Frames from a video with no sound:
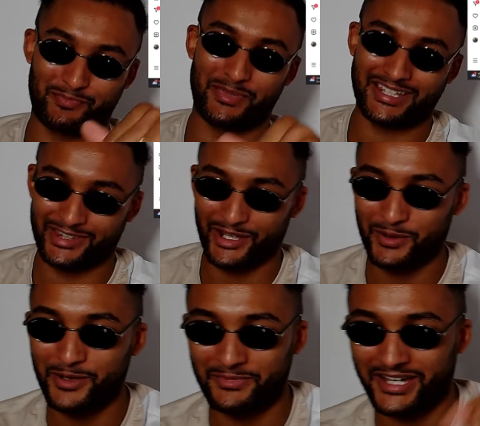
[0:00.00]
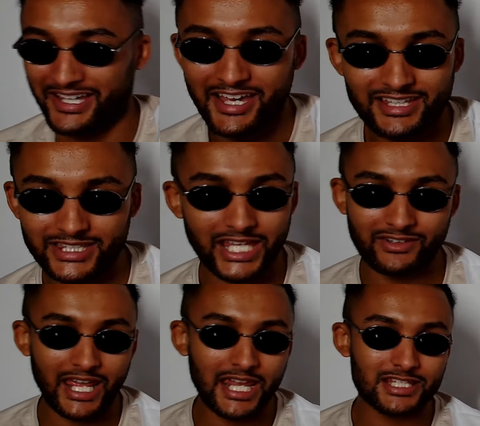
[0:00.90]
Big Toe up, man.
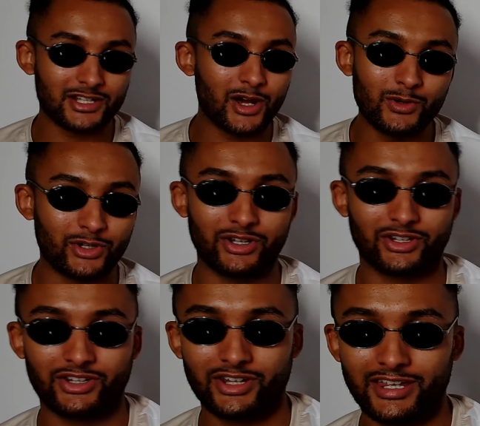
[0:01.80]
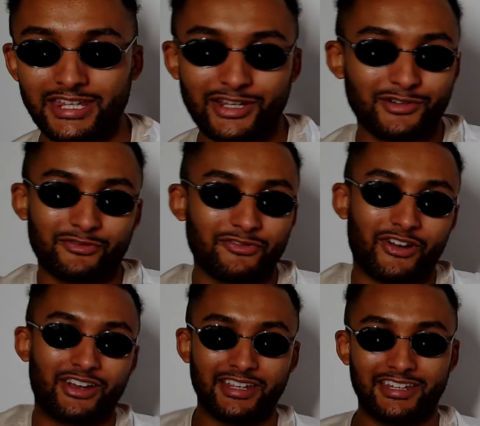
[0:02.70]
David Hayes, no good. He couldn't
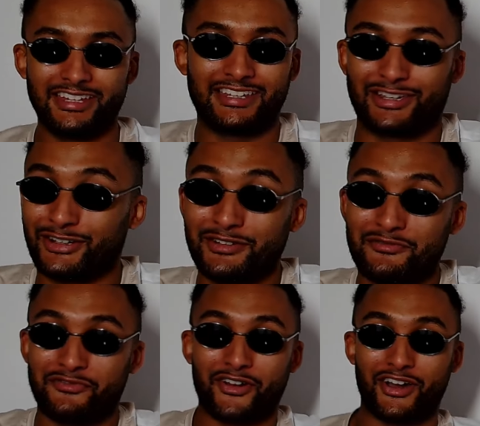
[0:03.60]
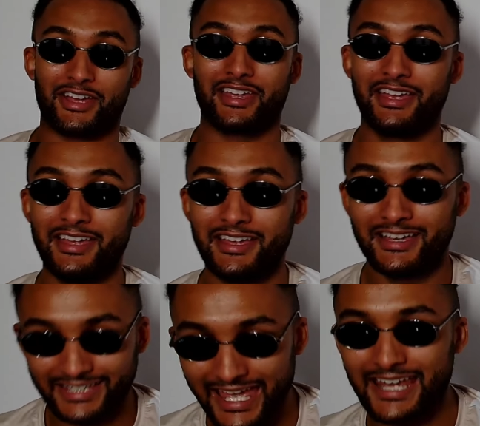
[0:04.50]
fight. He couldn't fight.
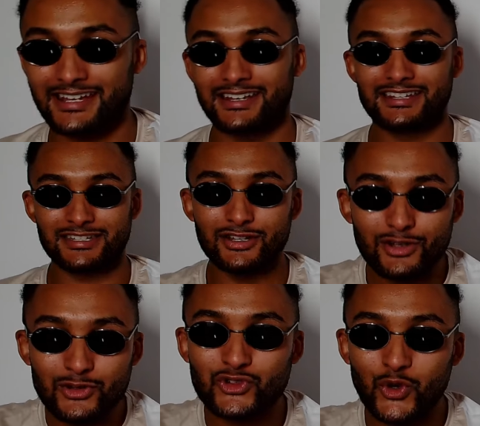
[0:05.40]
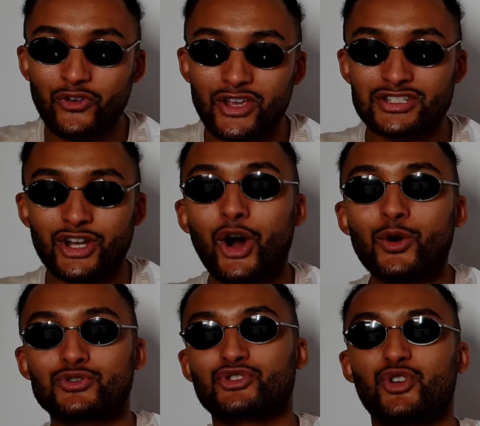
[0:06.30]
Again, it's the new school versus the
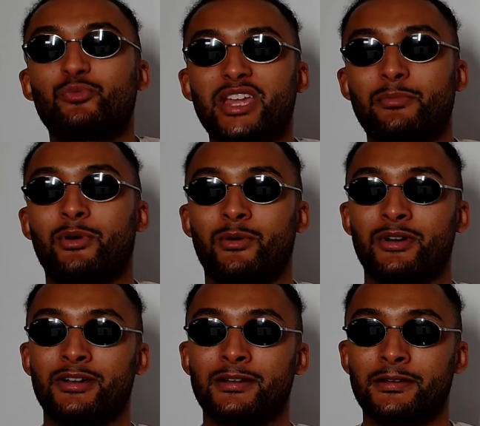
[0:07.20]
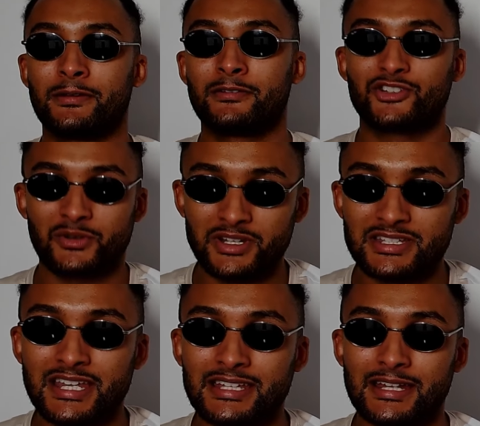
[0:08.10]
old school, people. Do you
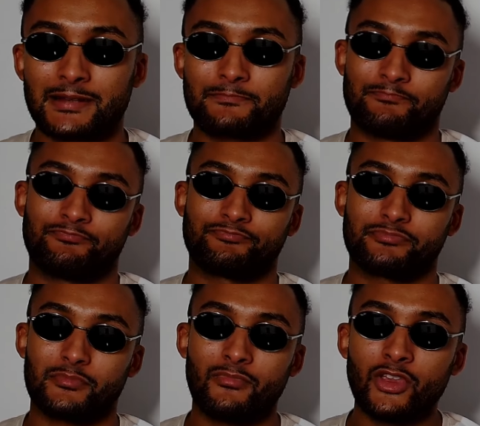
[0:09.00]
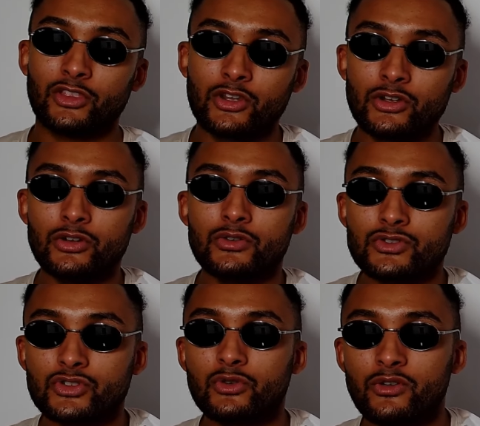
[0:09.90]
understand that? The new
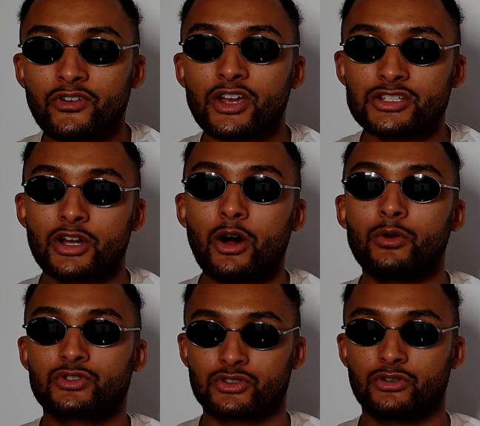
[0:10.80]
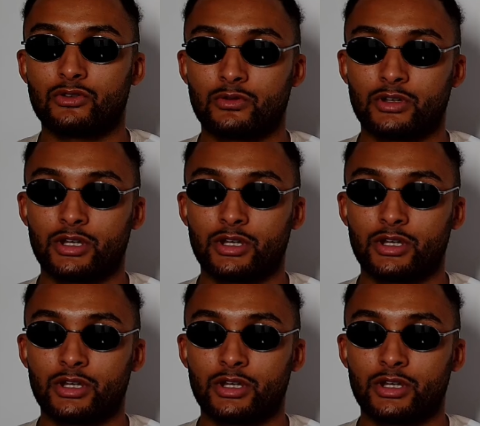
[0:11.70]
school versus the old school.